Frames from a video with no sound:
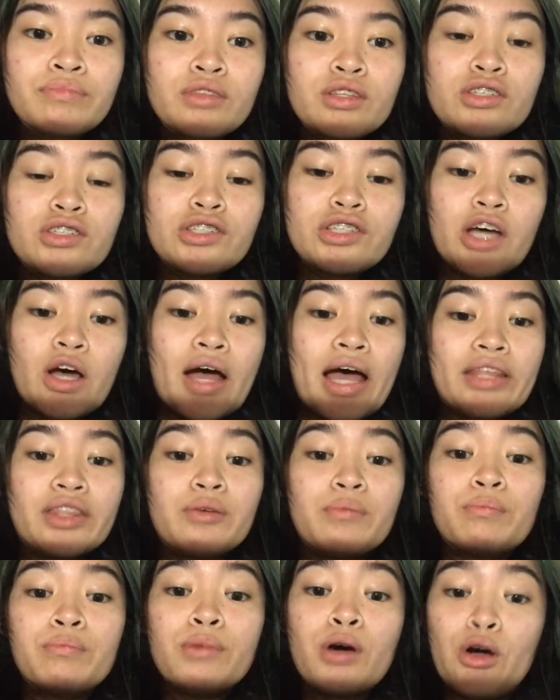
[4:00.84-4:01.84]
So at the
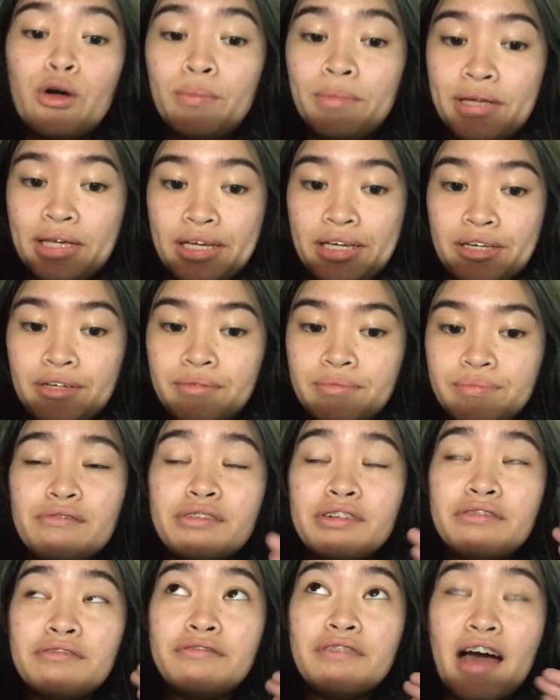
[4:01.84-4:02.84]
moment,
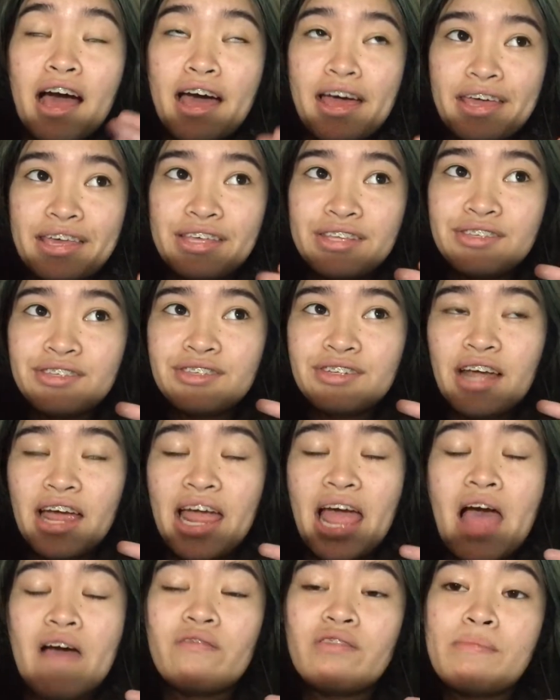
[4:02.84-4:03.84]
revised, I
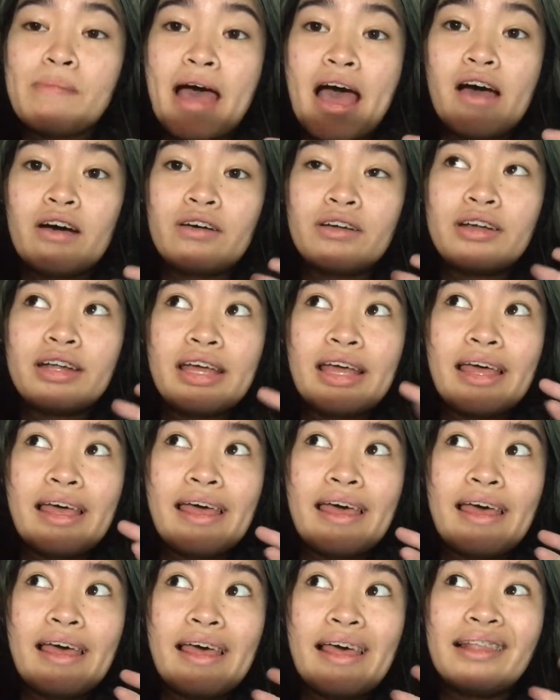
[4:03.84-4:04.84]
have about
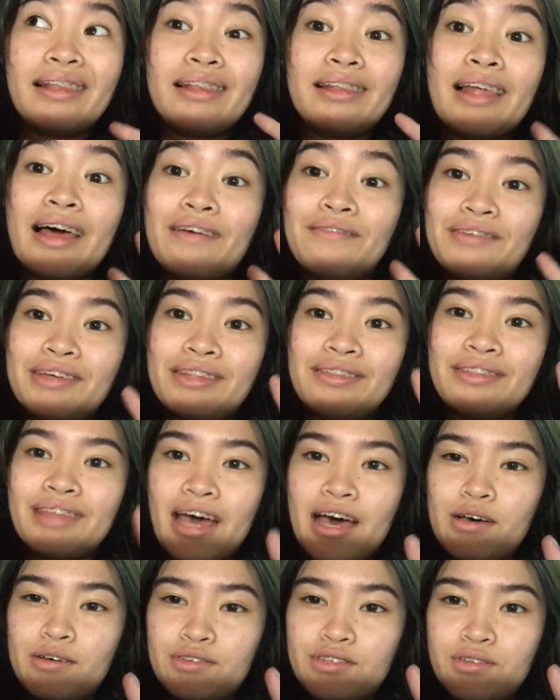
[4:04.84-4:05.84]

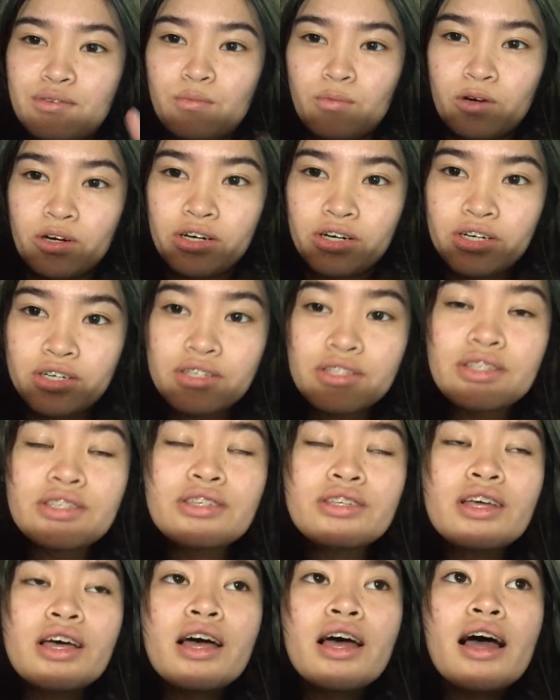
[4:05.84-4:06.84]
11,000
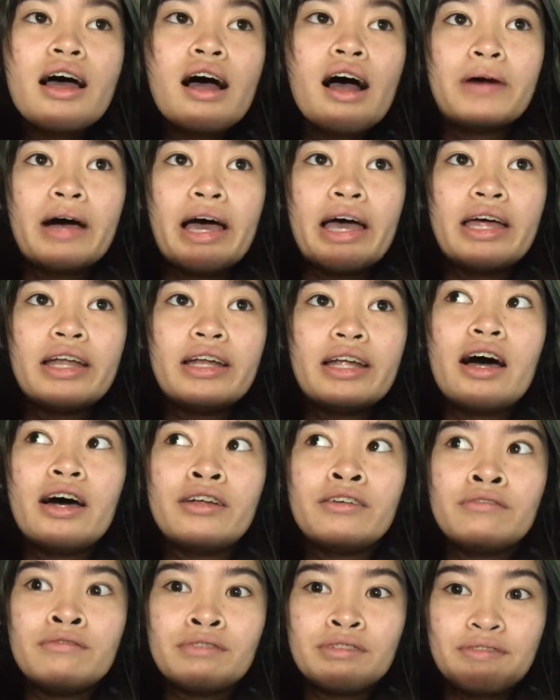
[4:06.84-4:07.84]
words, but
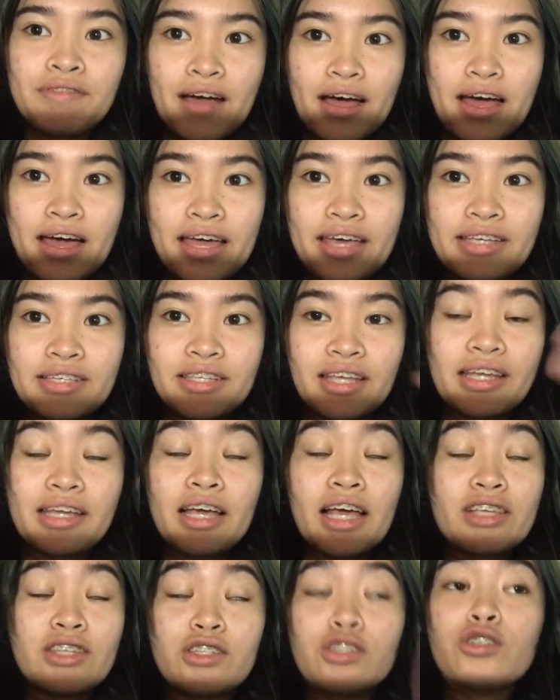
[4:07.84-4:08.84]
unrevised, like
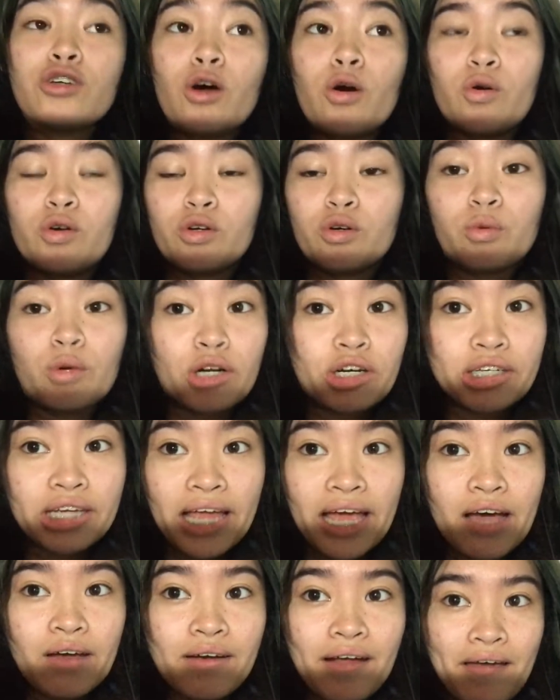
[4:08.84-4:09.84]
as a total word
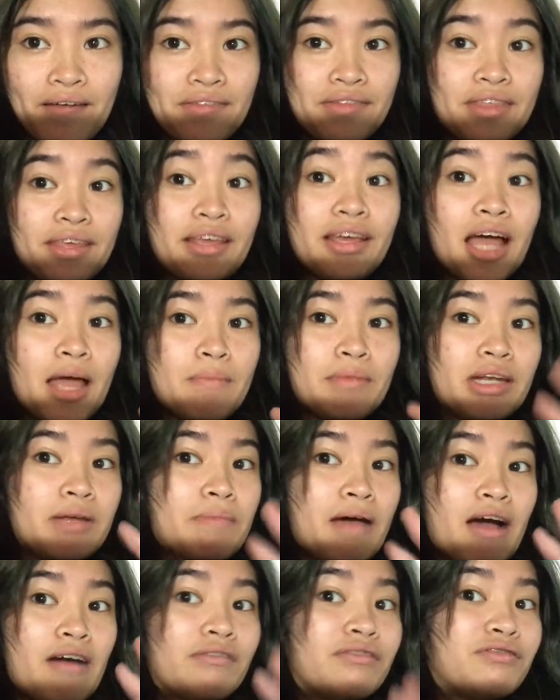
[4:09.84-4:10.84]
count, I think I'm at
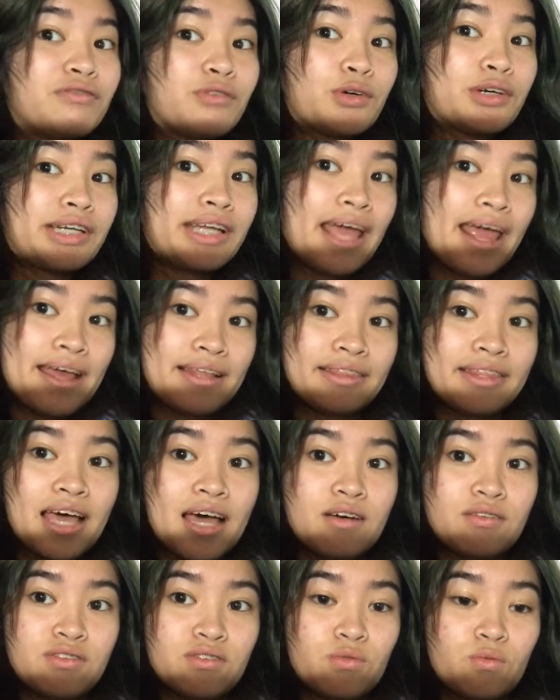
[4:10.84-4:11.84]
about
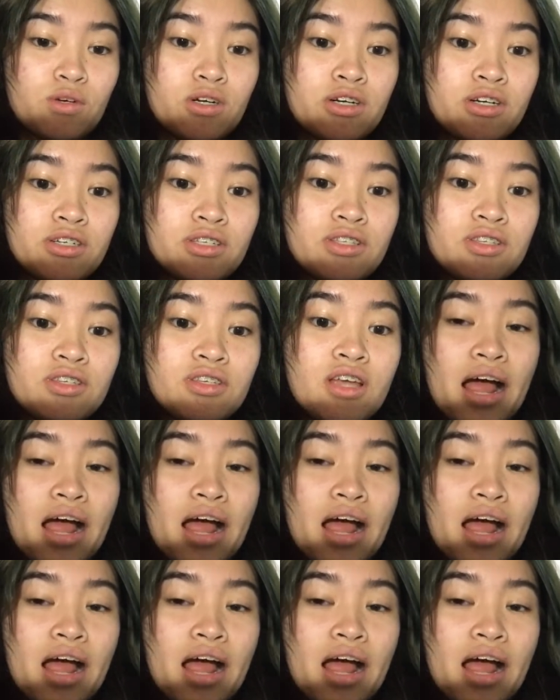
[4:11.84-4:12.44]
48,000 words.